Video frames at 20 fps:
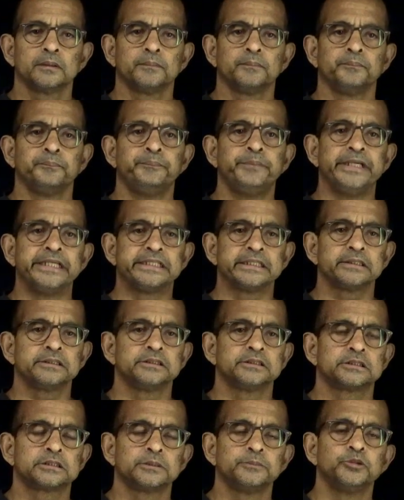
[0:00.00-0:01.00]
beta
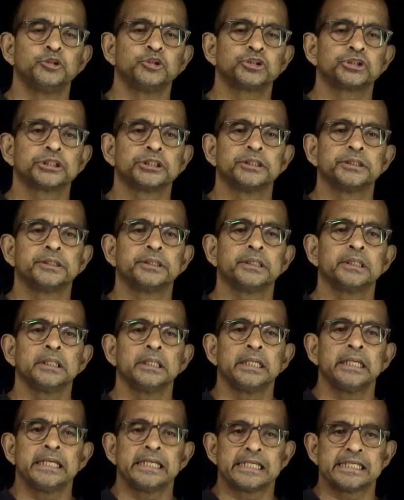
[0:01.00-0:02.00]
distribution
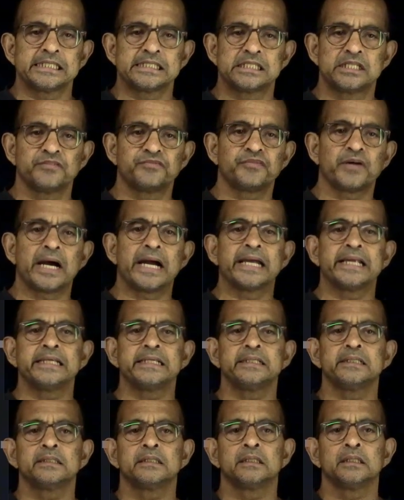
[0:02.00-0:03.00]
is
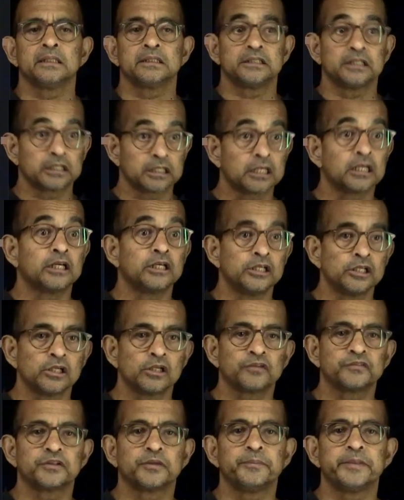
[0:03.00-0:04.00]
defined, the kernel of
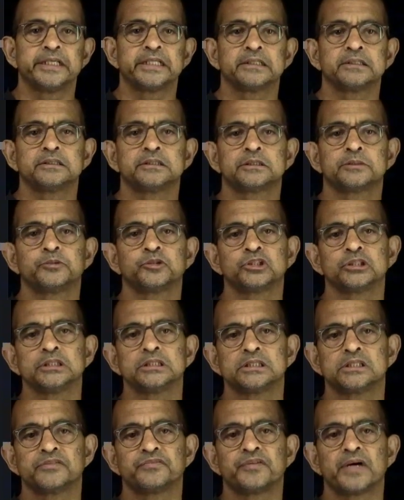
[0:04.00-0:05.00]
the beta distribution is
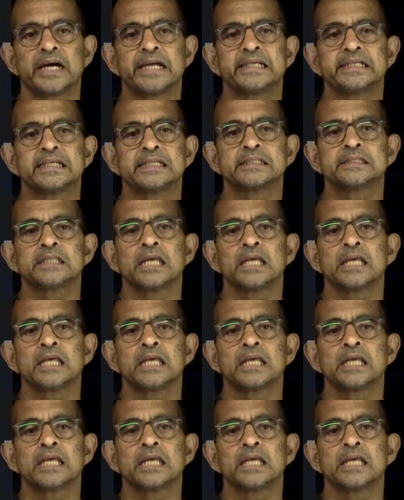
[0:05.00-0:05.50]
defined as